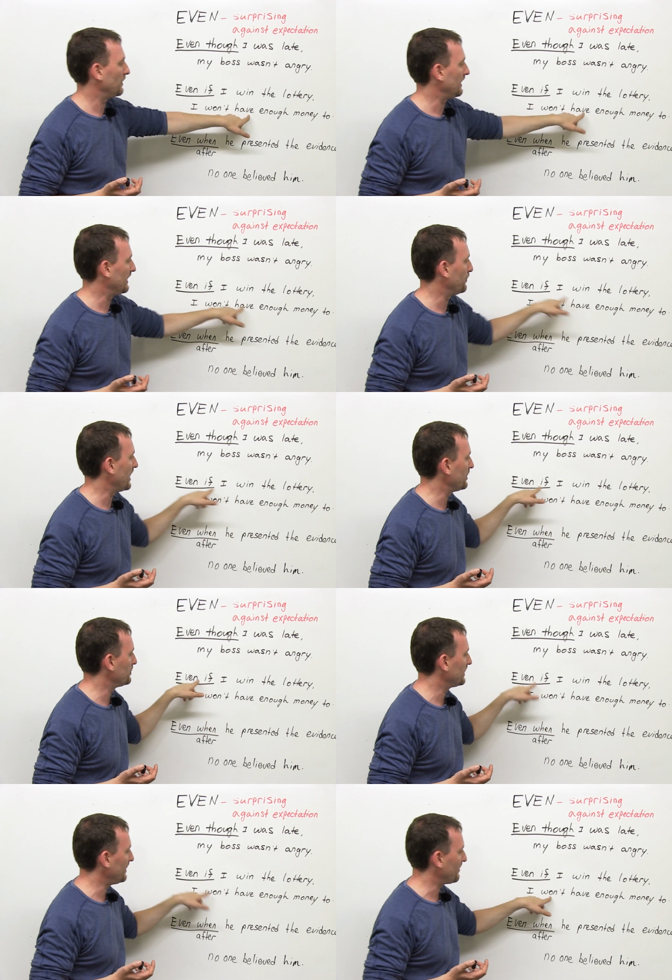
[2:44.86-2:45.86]
And when I
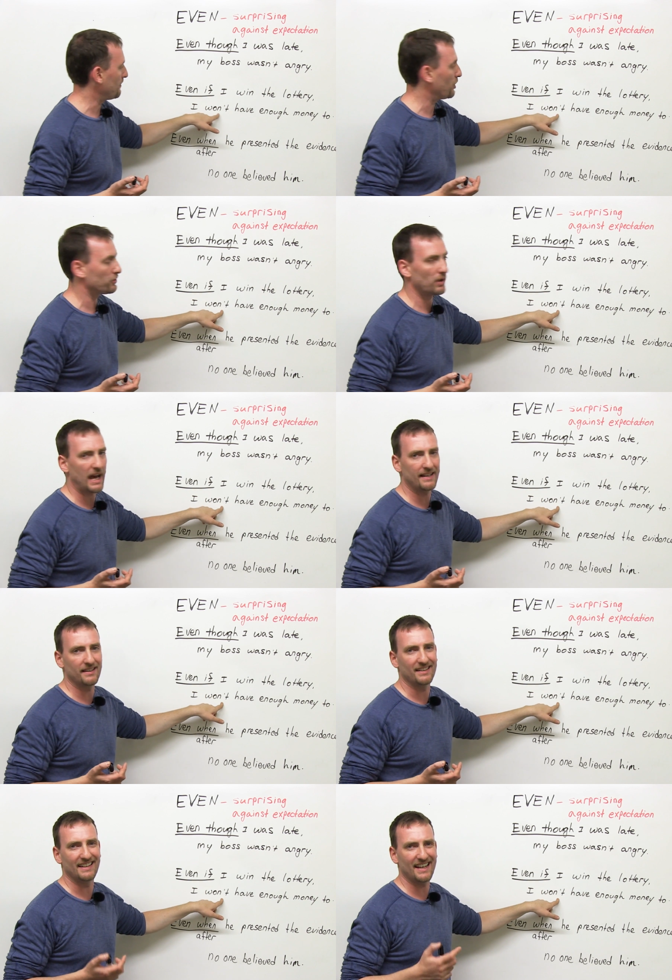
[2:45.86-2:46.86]
use if, I'm also adding
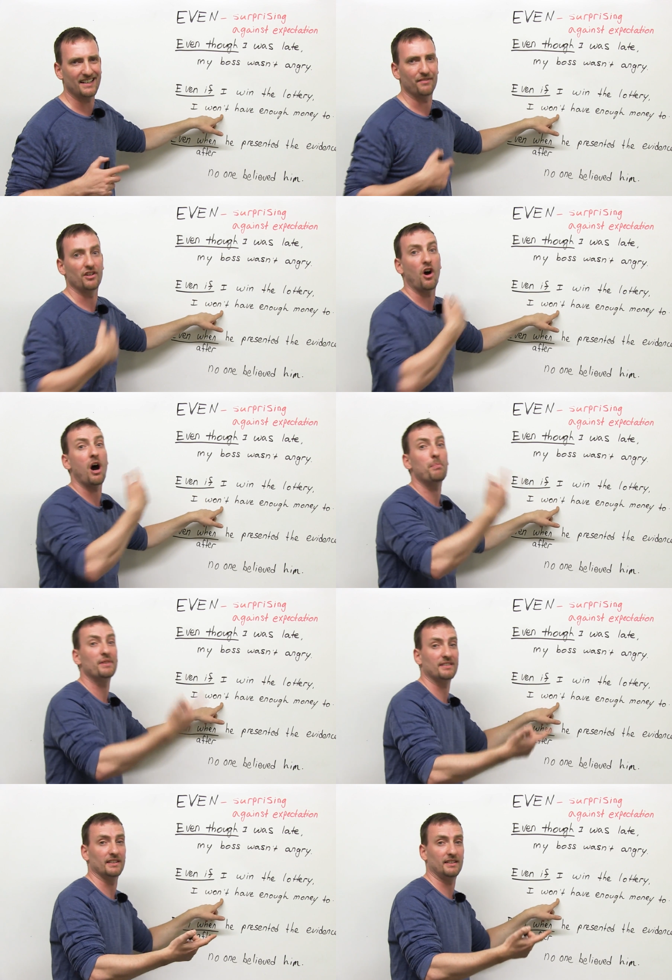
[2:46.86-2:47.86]
the negative, the
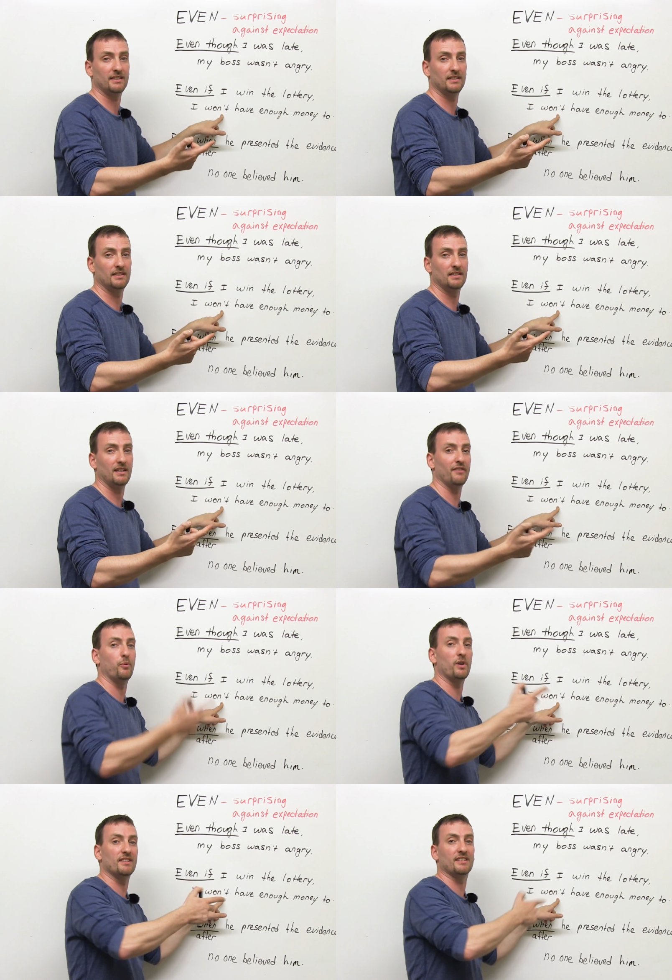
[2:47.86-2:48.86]
opposite of
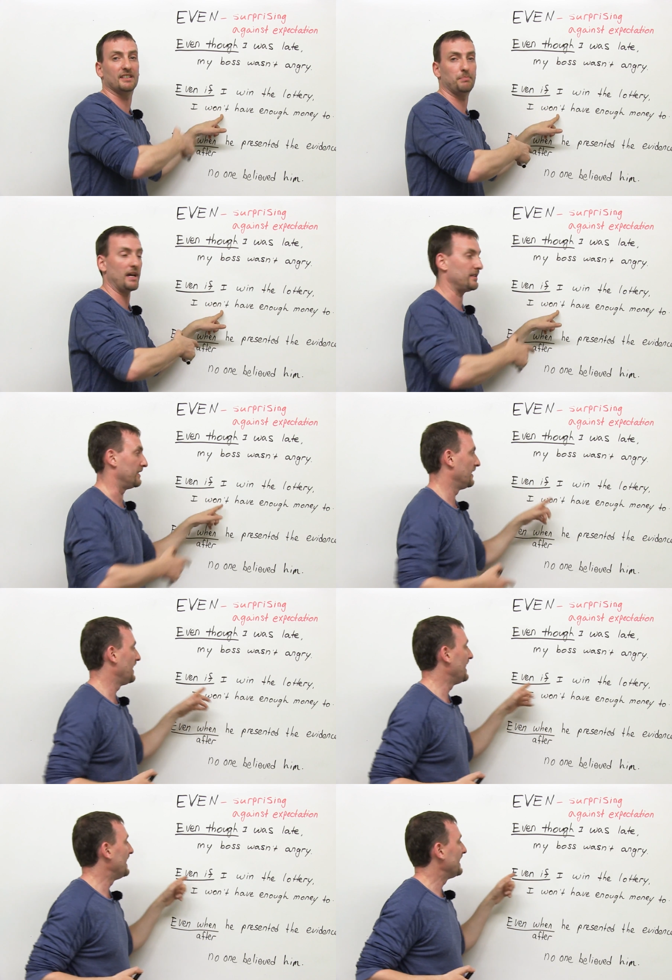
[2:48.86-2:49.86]
what is expected.
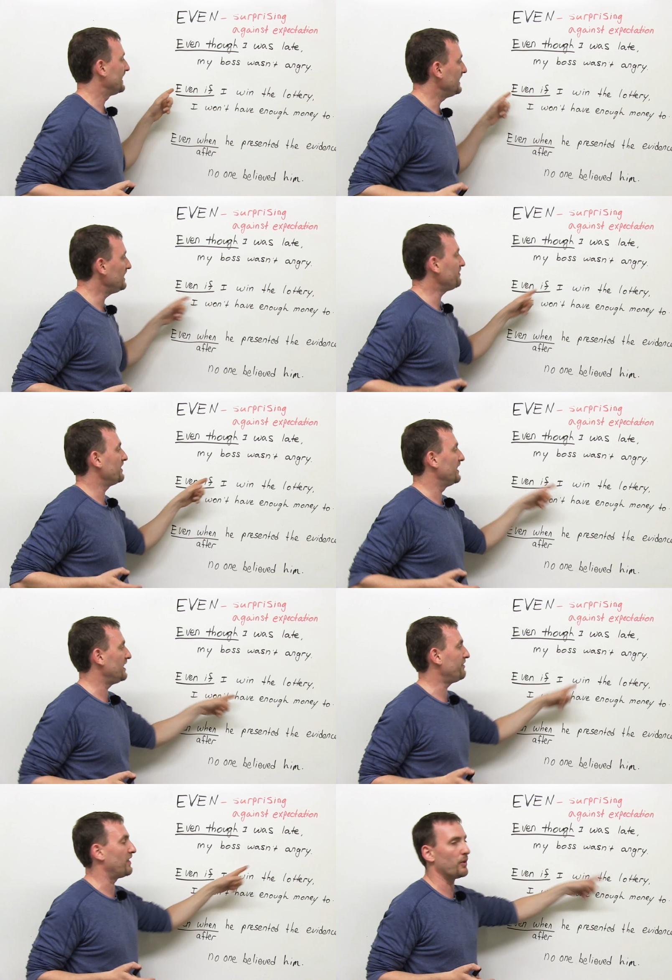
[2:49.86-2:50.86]
Even
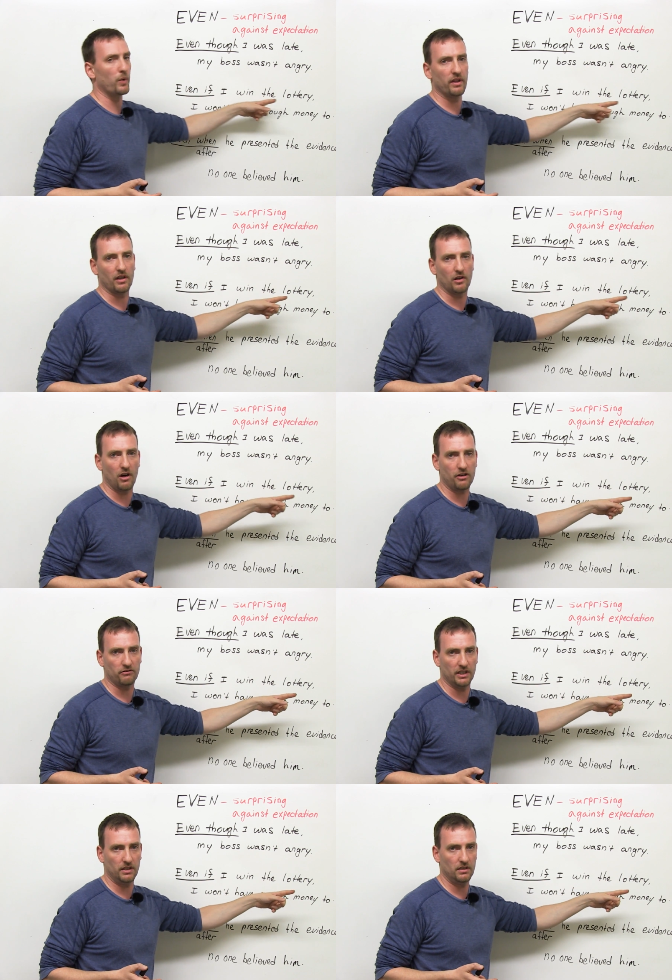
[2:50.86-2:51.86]
if I win the
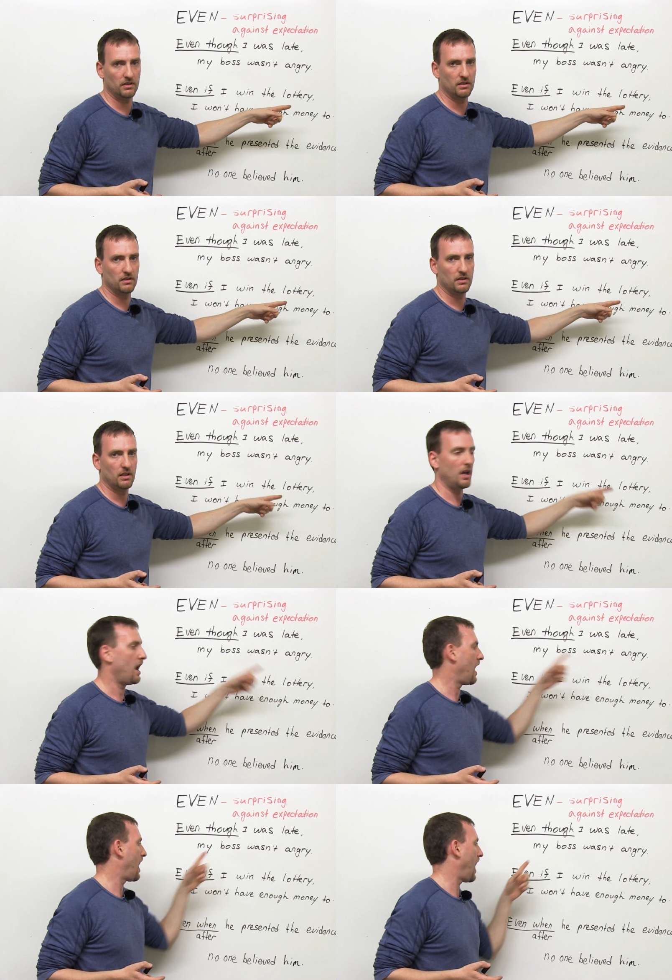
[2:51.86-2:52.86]
lottery,
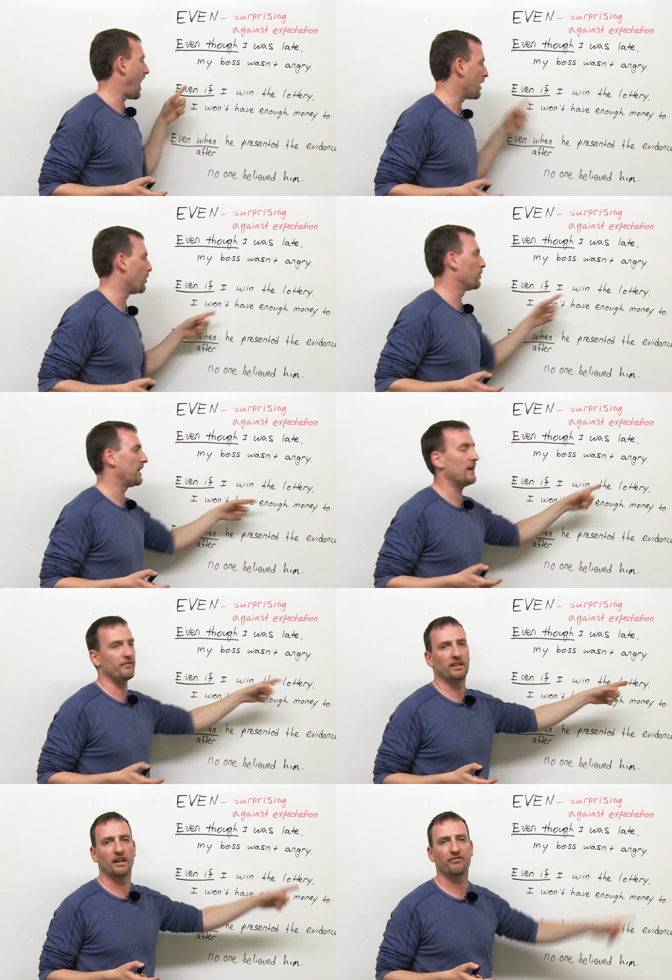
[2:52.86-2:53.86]
I won't have
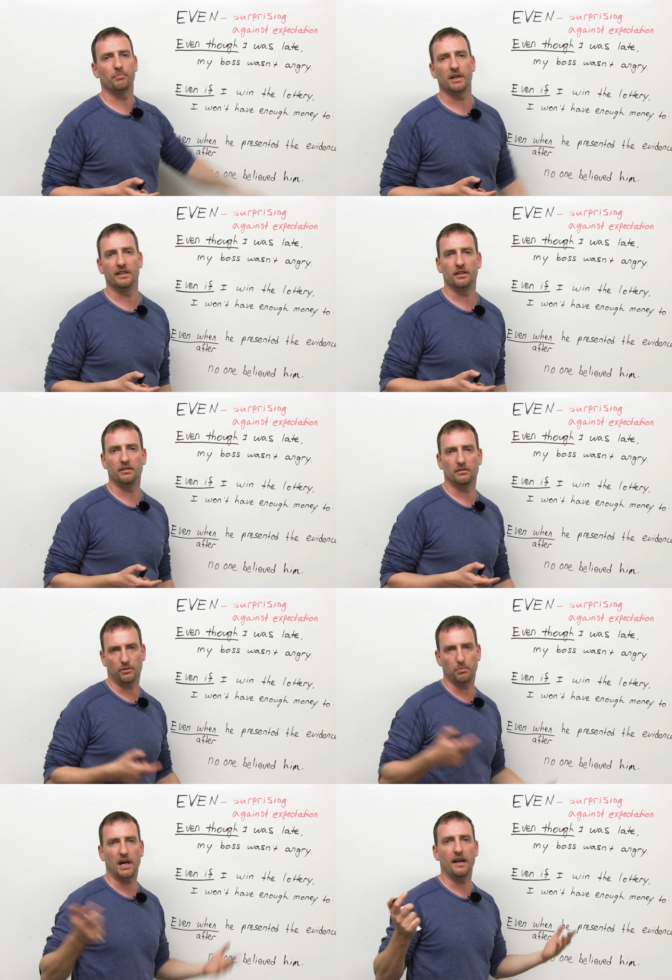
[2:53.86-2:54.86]
enough money
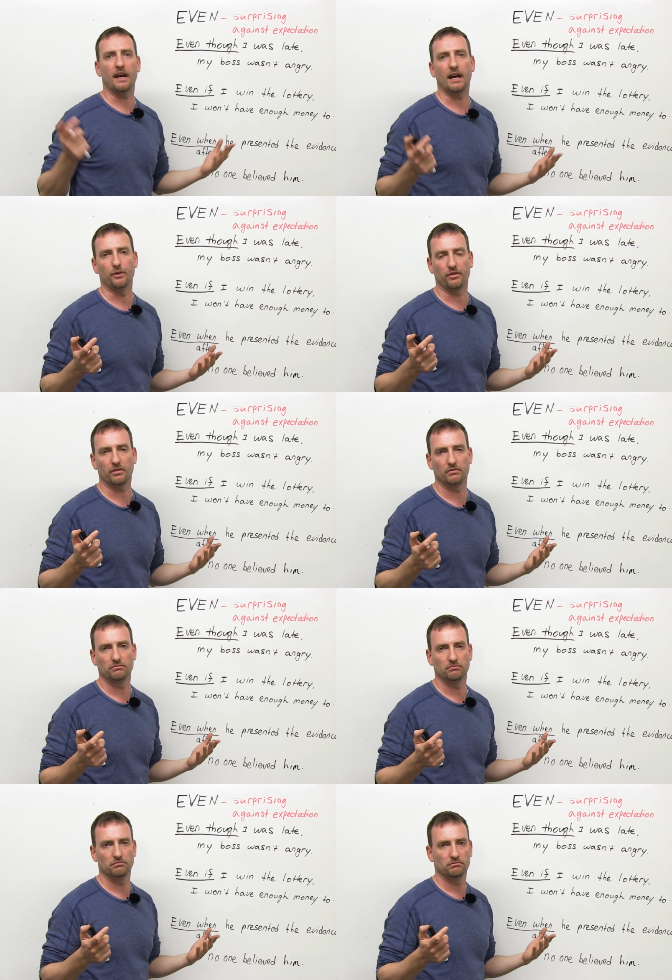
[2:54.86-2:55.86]
to buy a house.
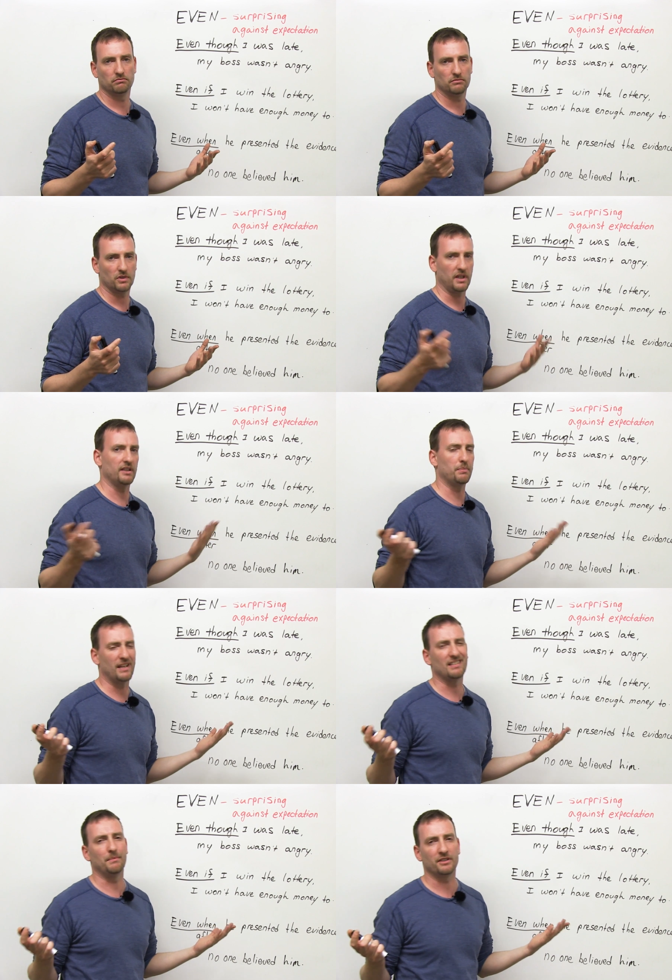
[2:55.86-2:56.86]
Okay, it
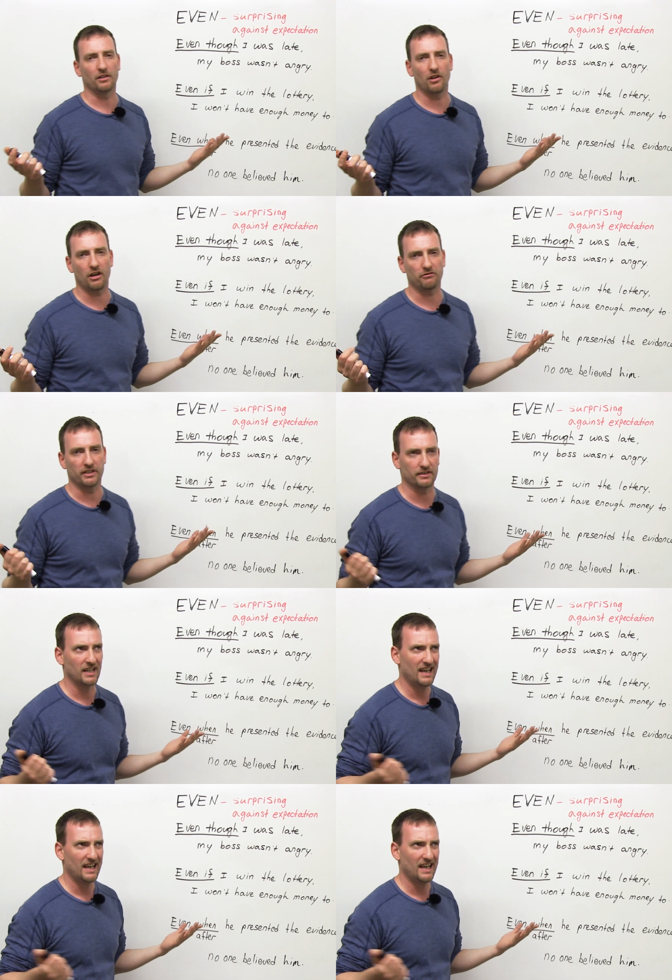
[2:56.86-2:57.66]
depends how much the lottery is.